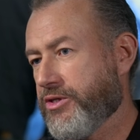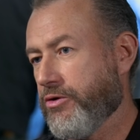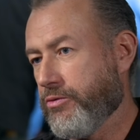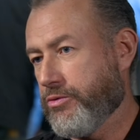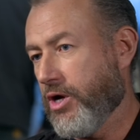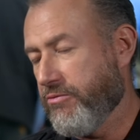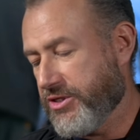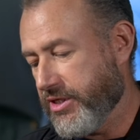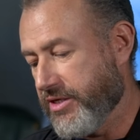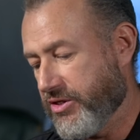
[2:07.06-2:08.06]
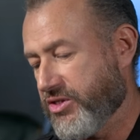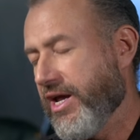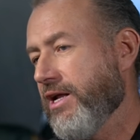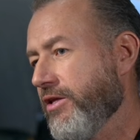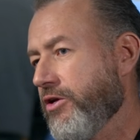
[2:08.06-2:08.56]
to obviously to
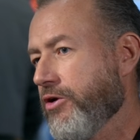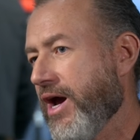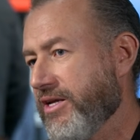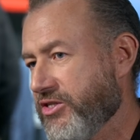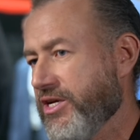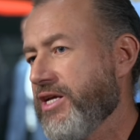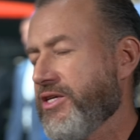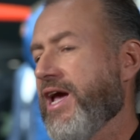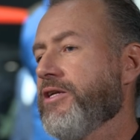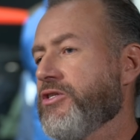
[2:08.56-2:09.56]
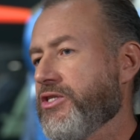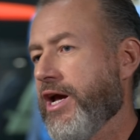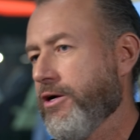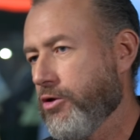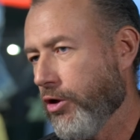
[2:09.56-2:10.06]
scale in the United States and to
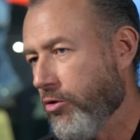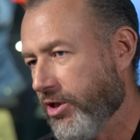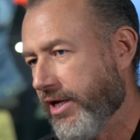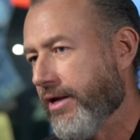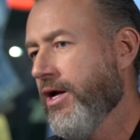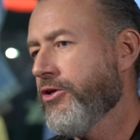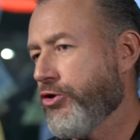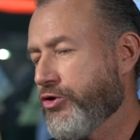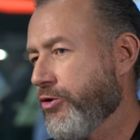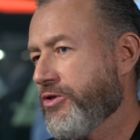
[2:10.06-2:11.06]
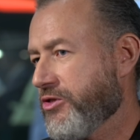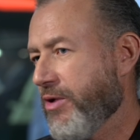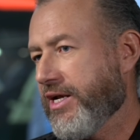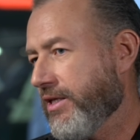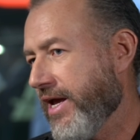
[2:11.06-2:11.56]
scale globally. Too soon to
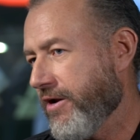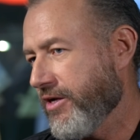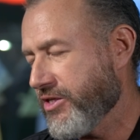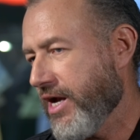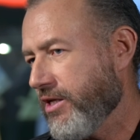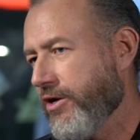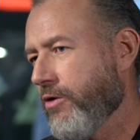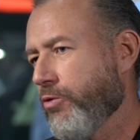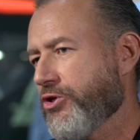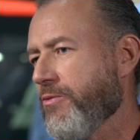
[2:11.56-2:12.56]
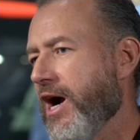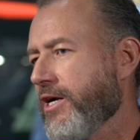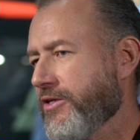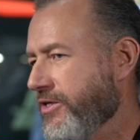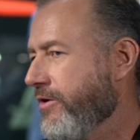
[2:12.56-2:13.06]
speculate on exactly on which
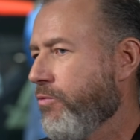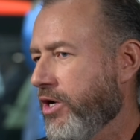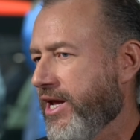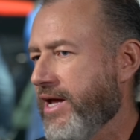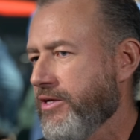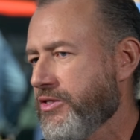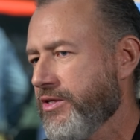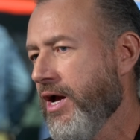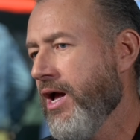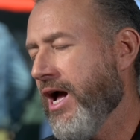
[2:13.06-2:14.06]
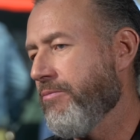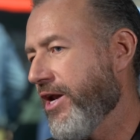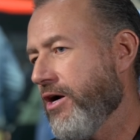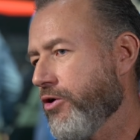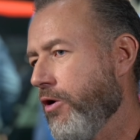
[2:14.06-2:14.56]
markets and in what cadence,
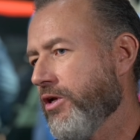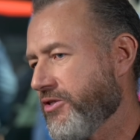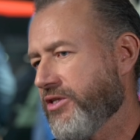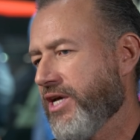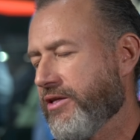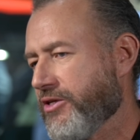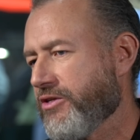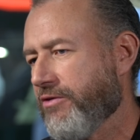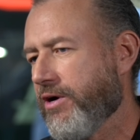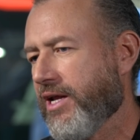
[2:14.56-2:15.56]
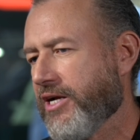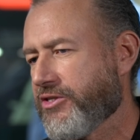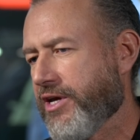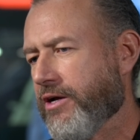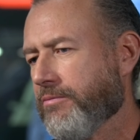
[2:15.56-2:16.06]
but our goal is to take this to very large
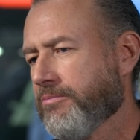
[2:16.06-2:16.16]
scale.